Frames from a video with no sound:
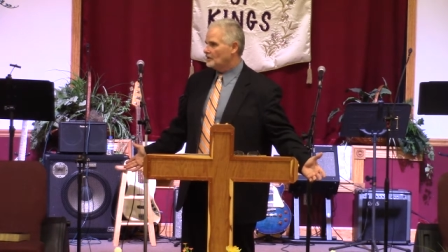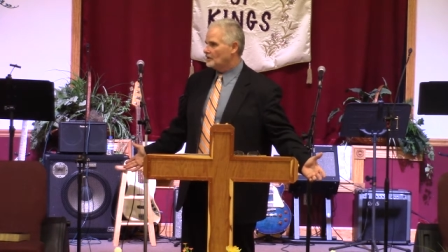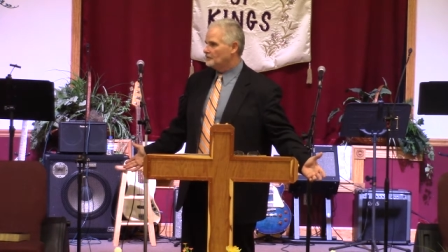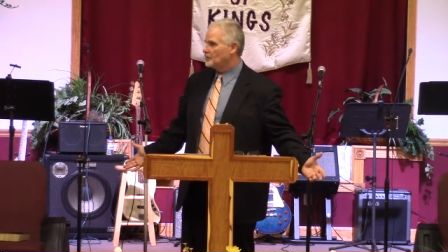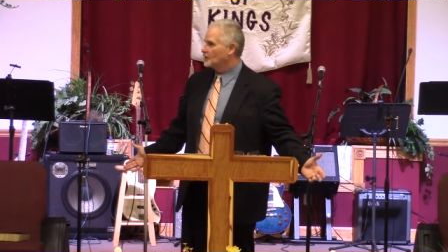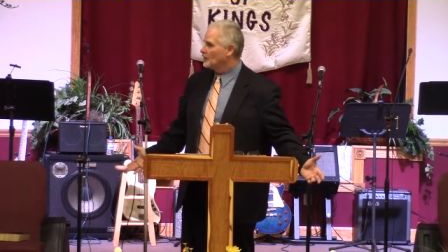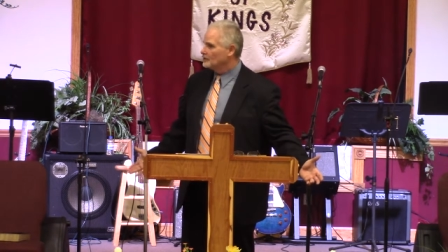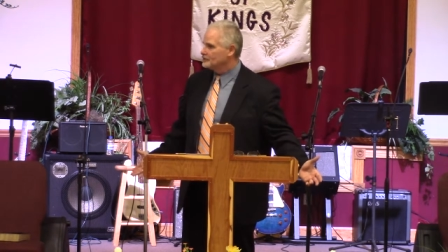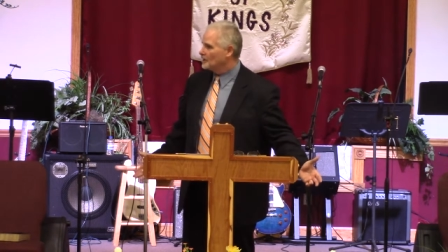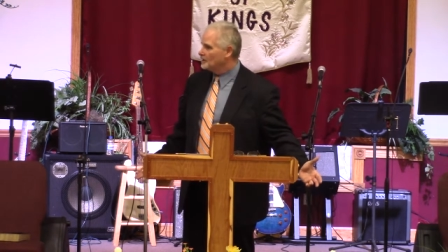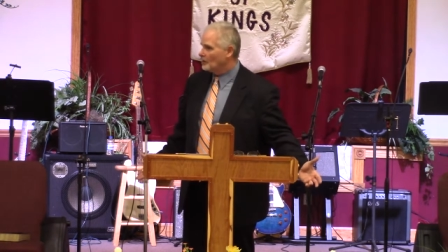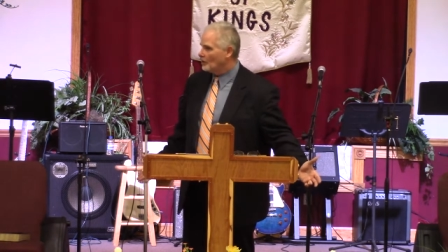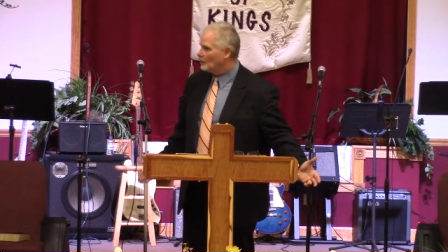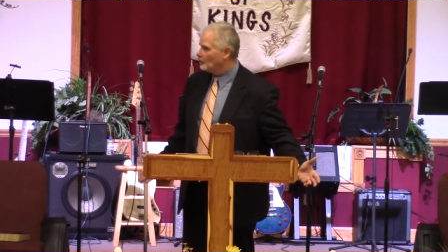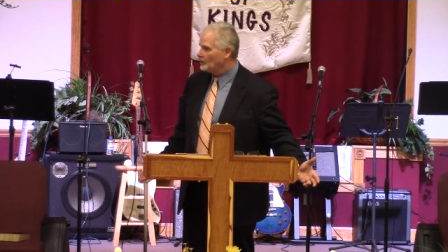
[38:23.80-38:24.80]
because they
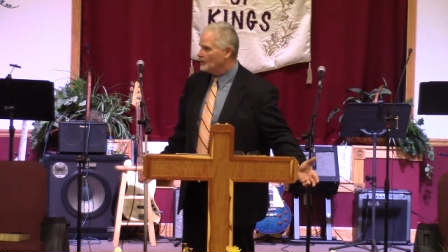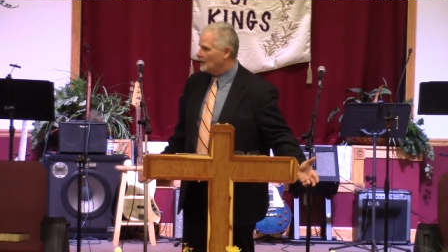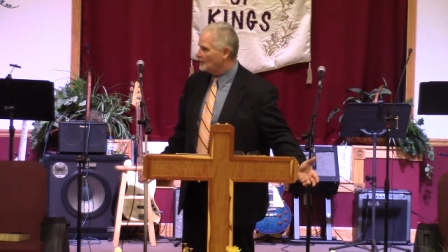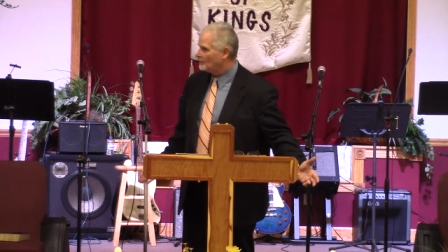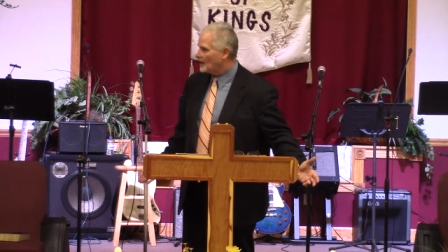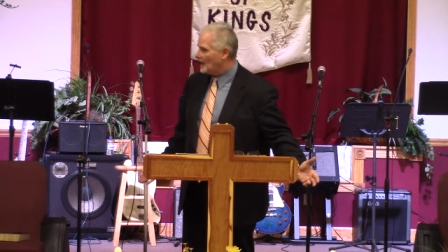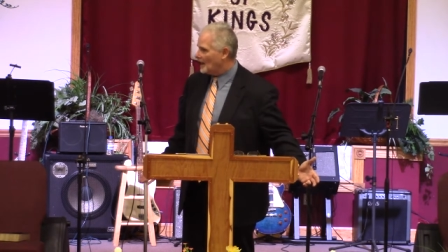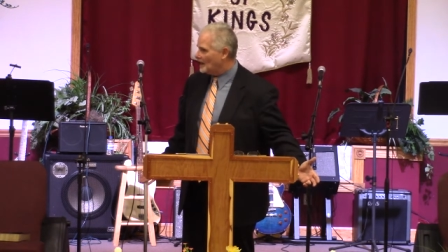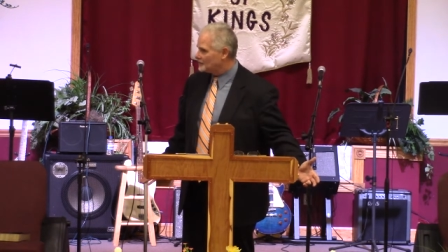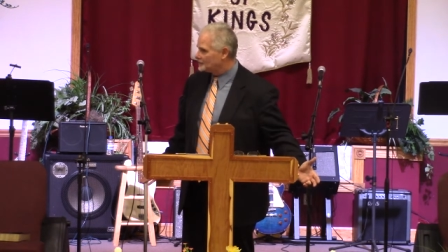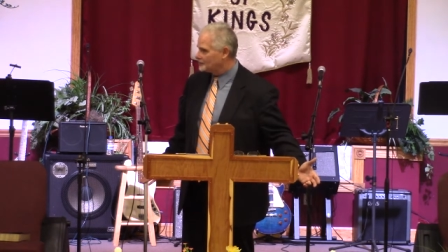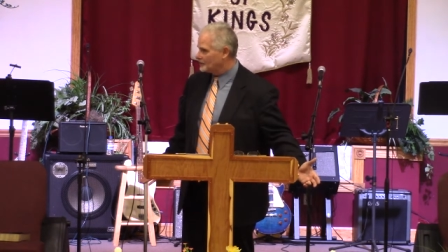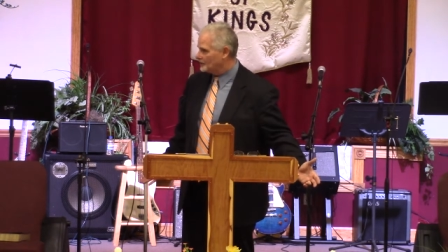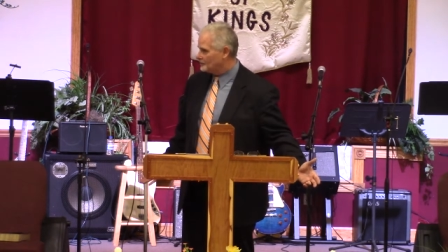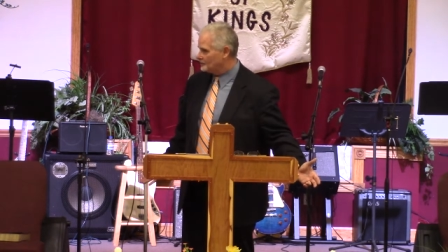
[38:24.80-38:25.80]
know I would never
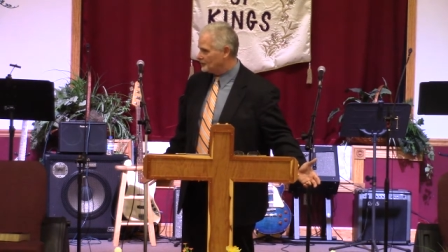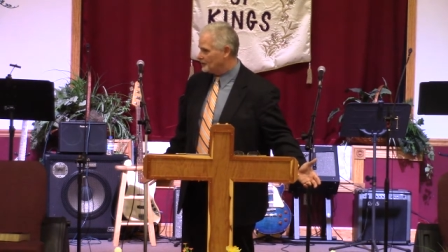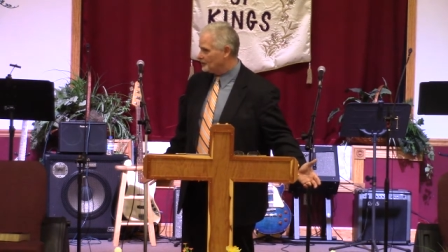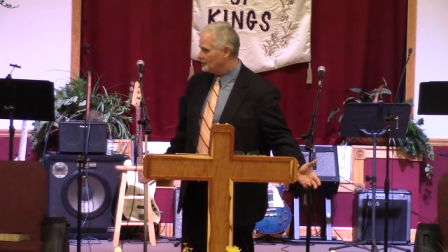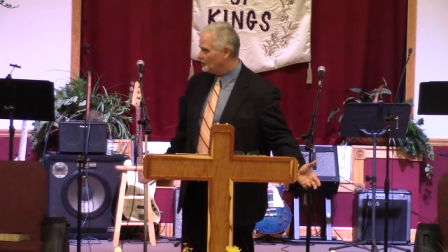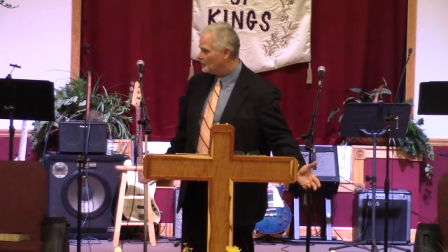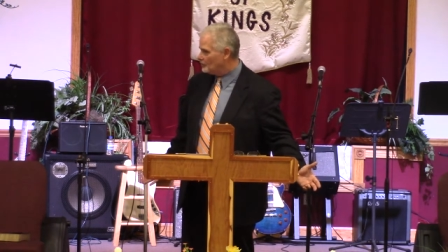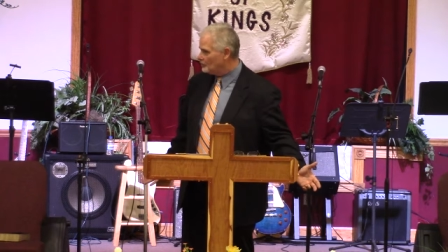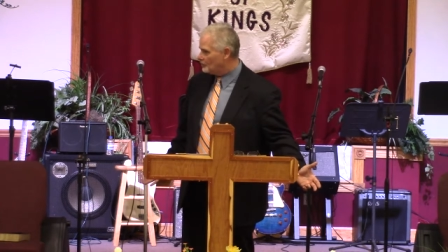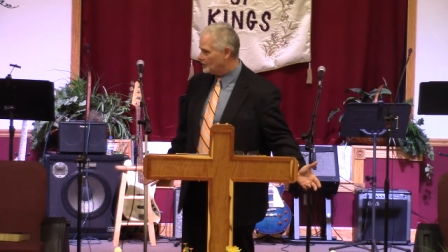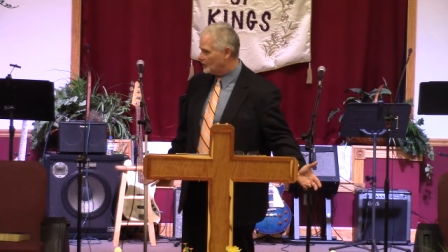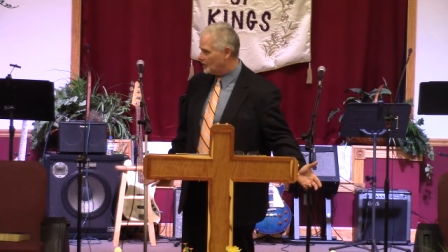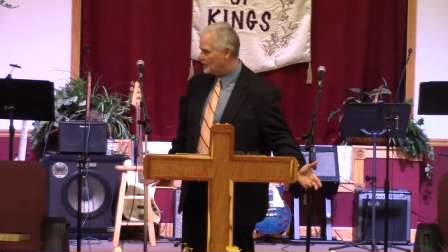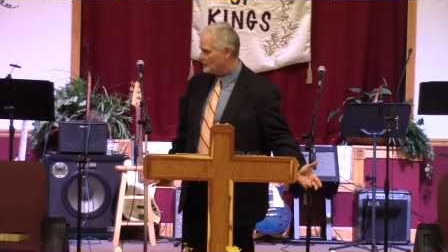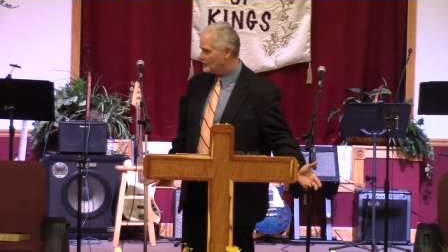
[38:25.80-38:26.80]
ask them to do
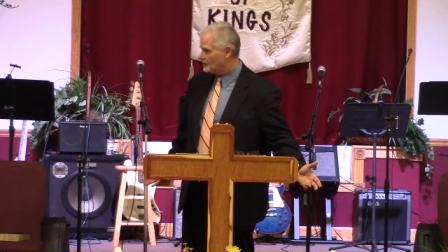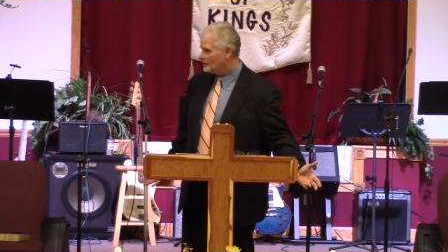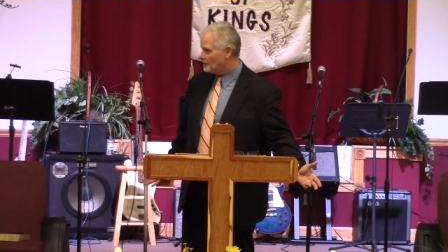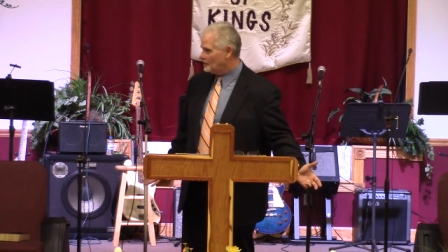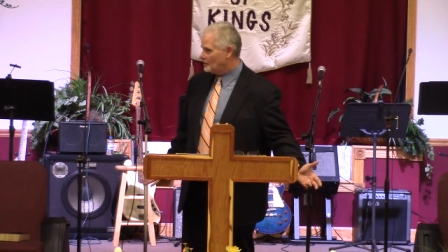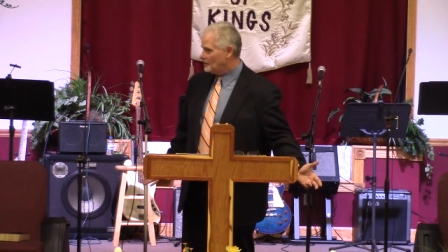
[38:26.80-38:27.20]
that.